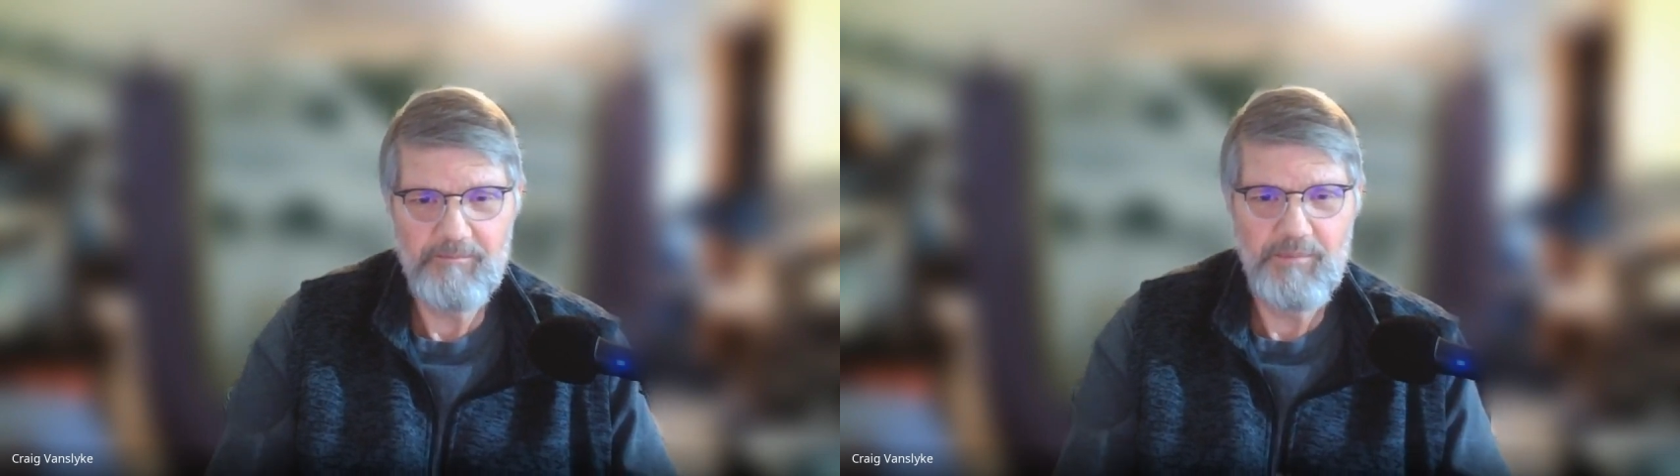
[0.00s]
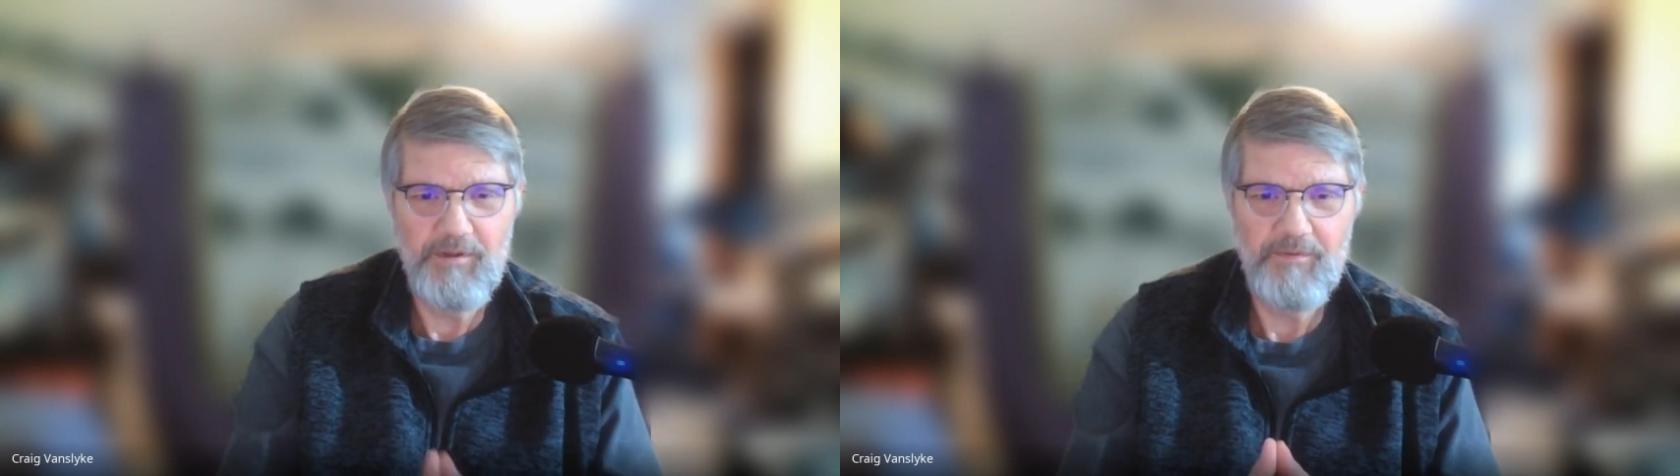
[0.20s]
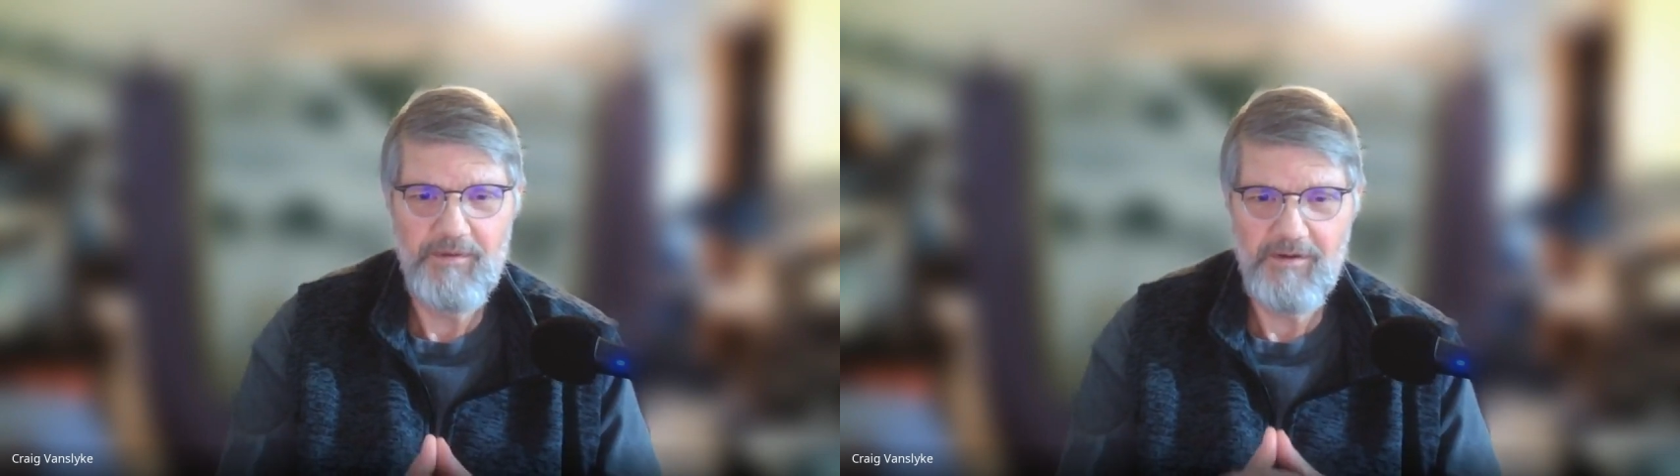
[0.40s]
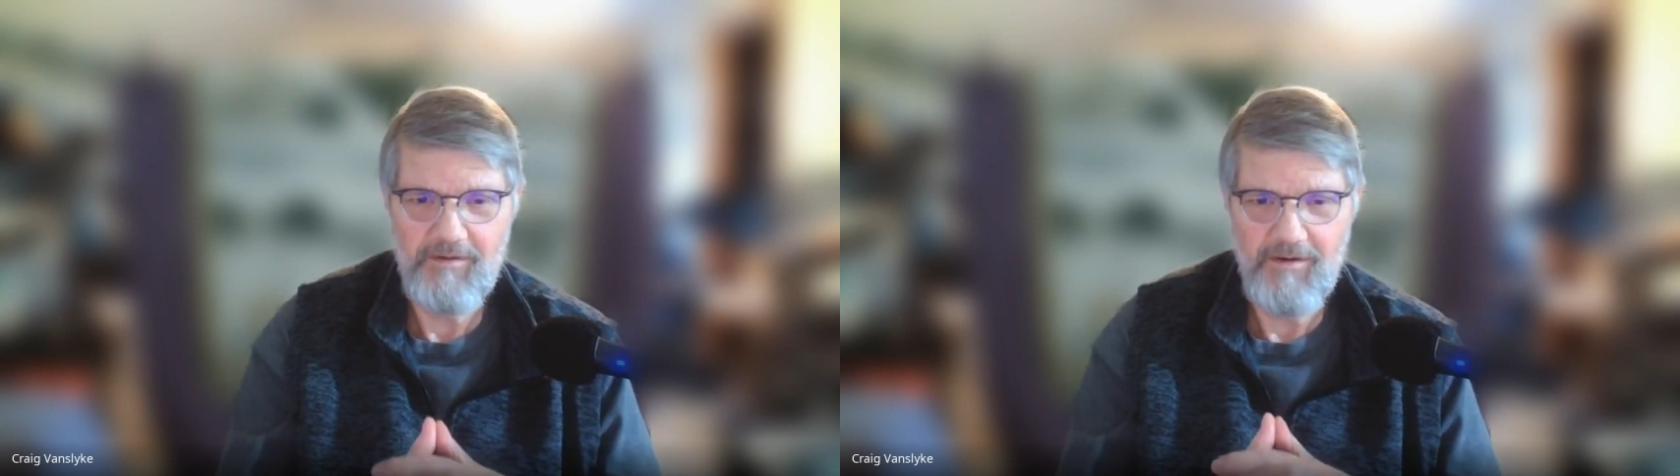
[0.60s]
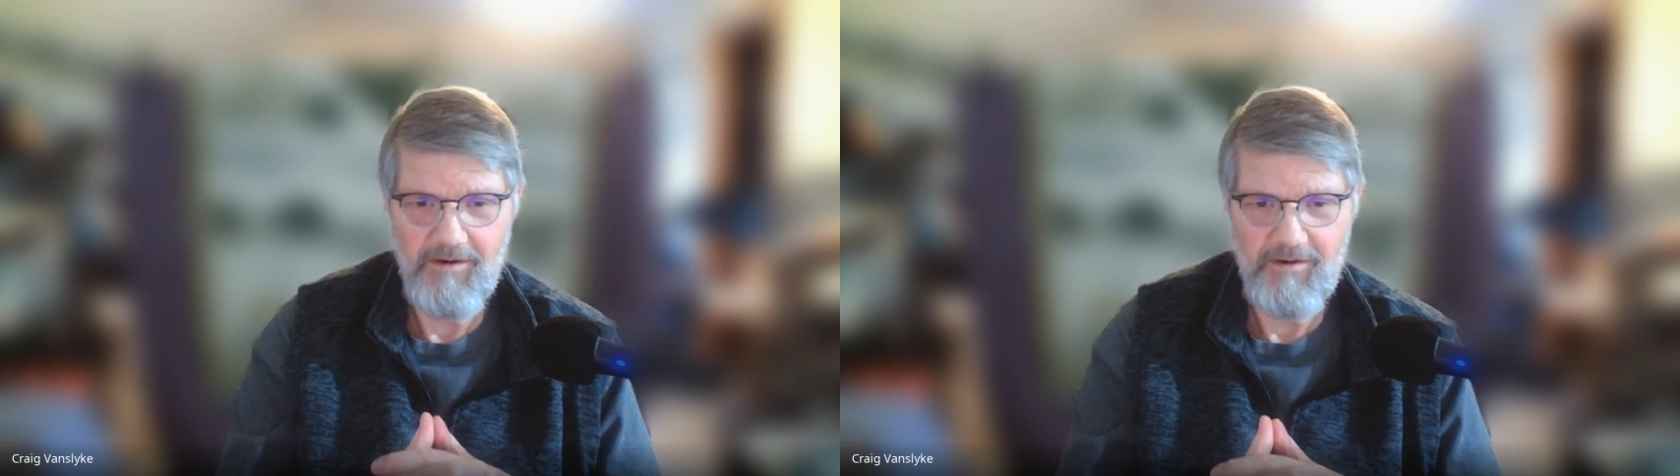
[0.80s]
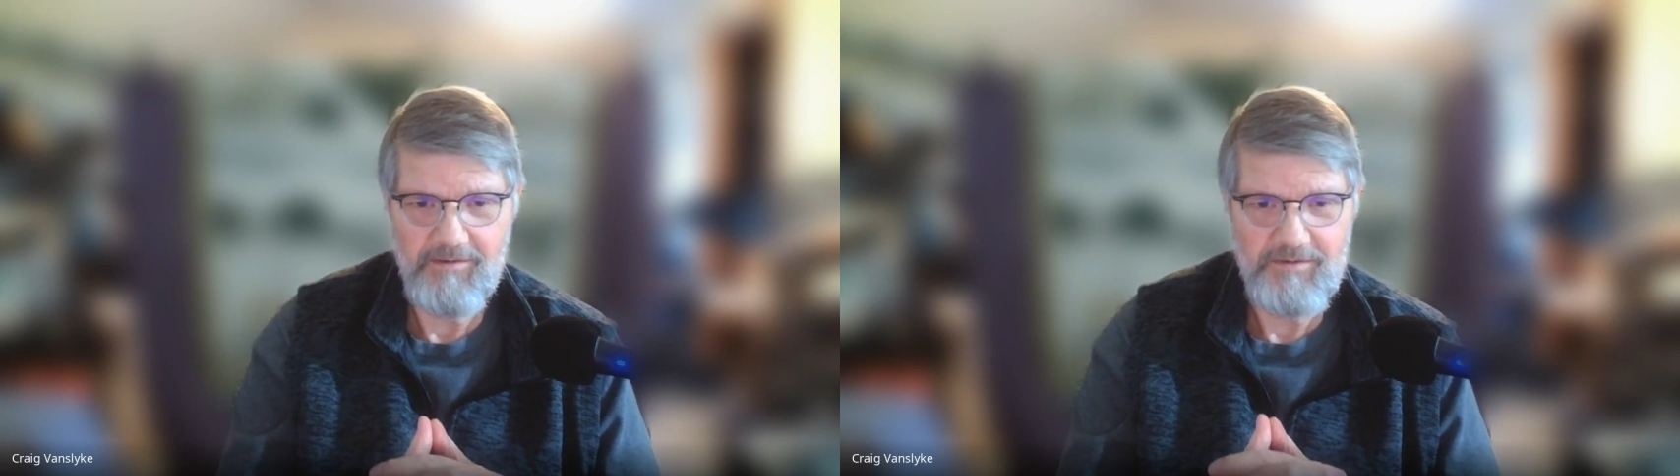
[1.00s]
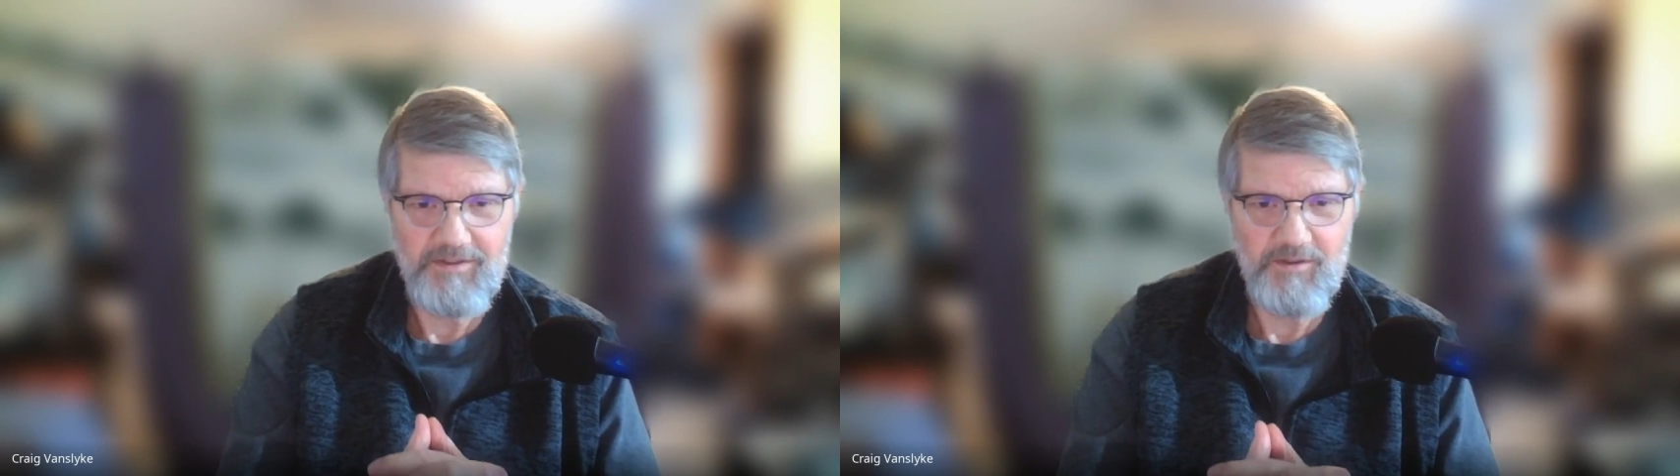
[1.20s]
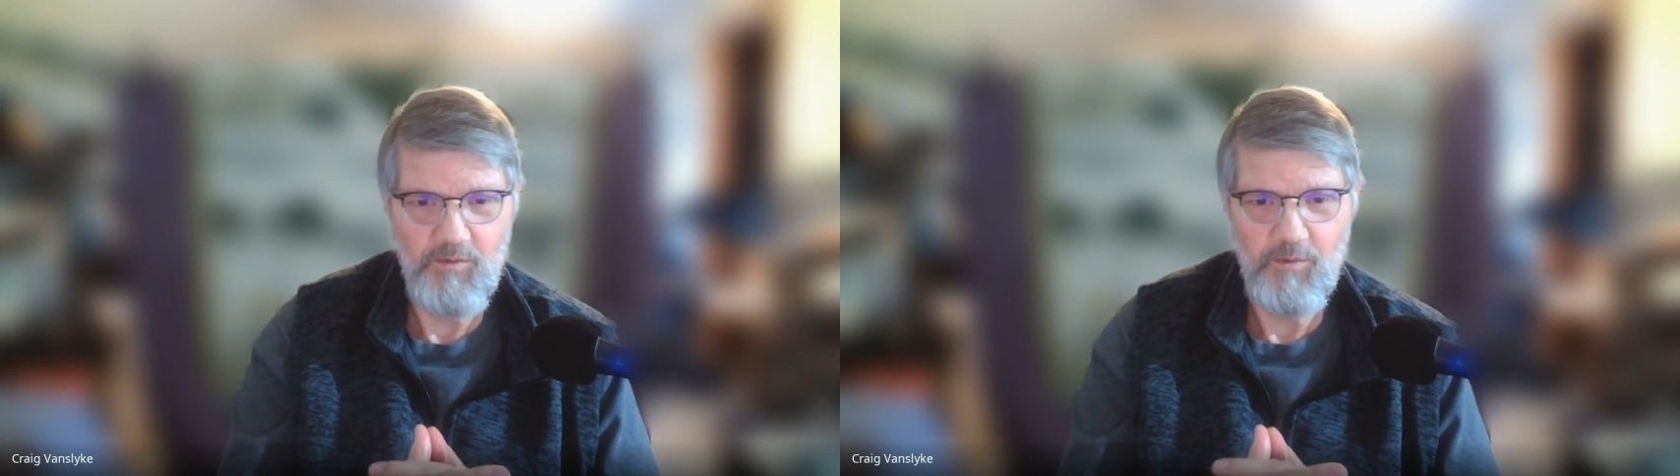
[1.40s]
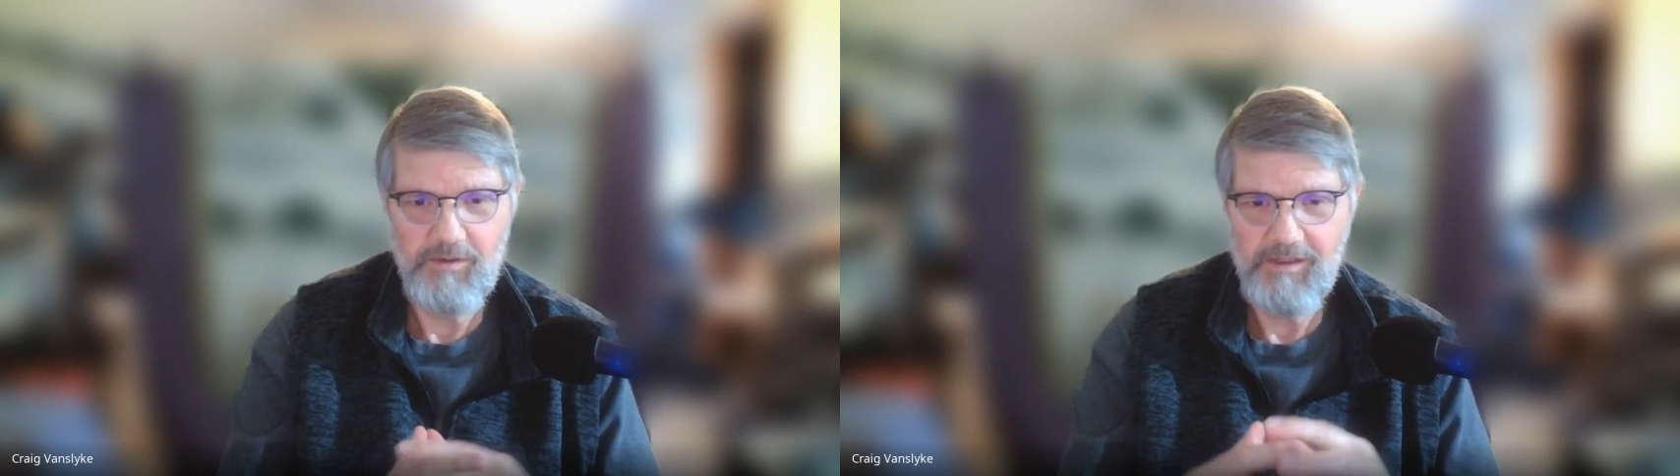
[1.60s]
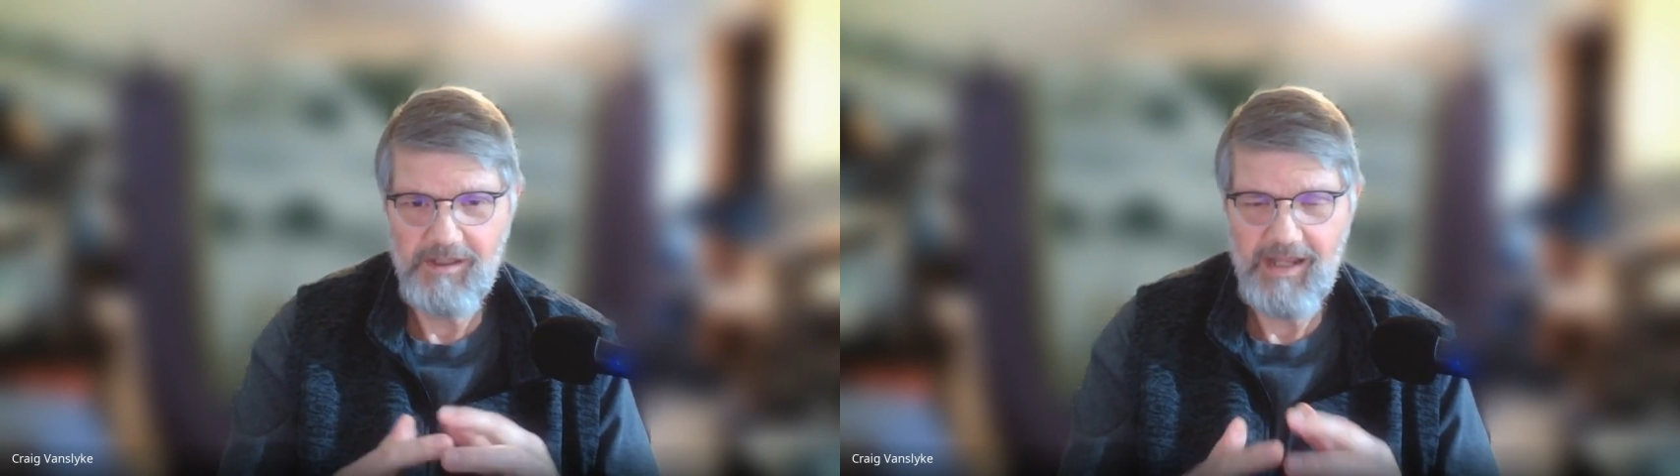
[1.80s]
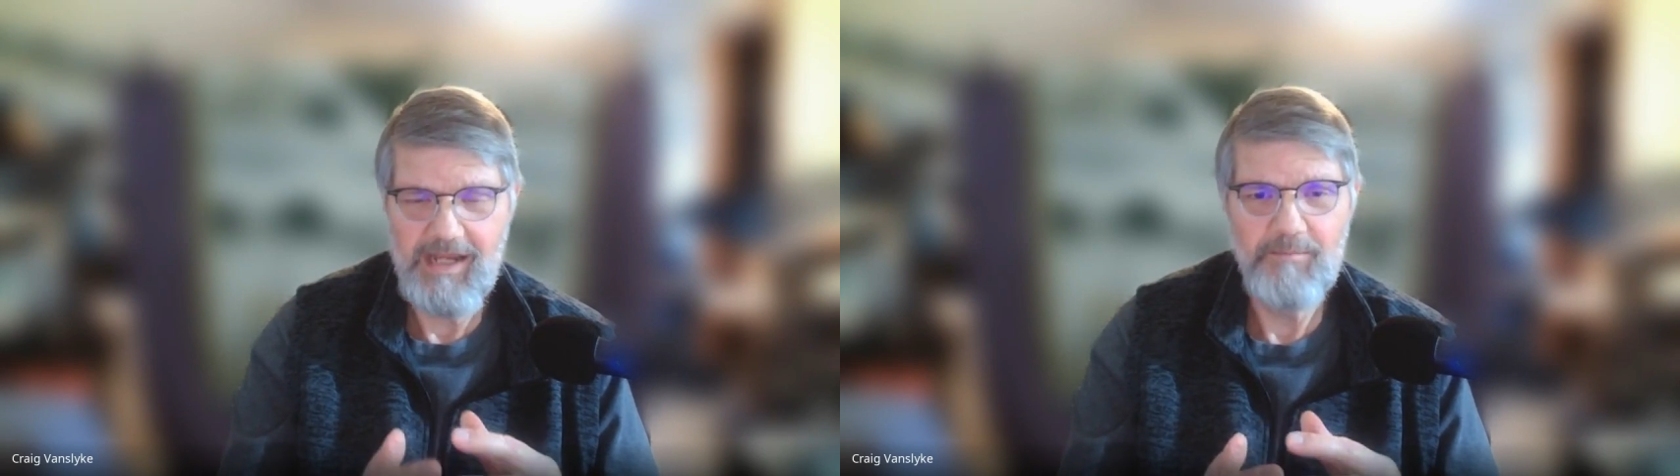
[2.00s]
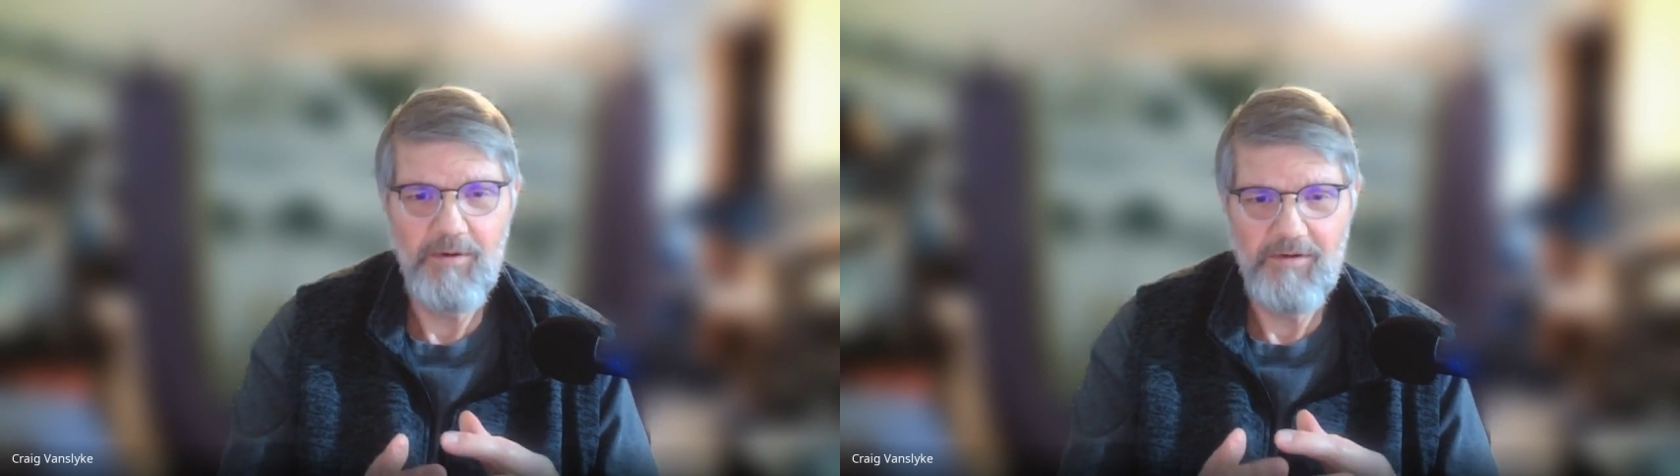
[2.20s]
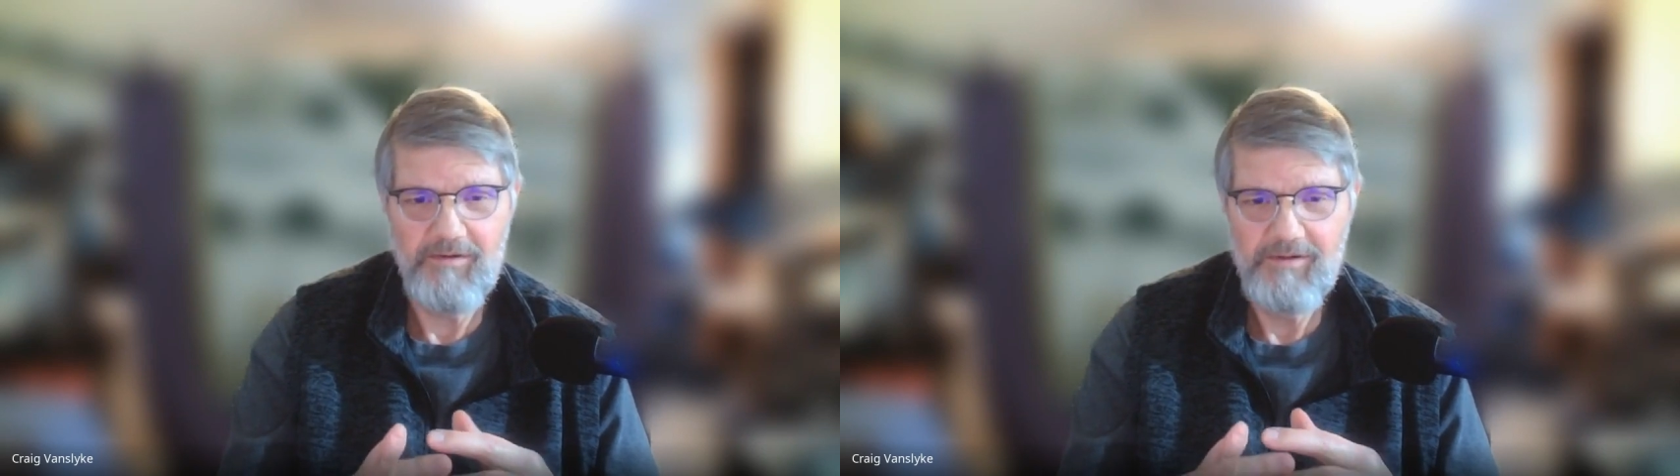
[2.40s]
put their heart and soul and labor,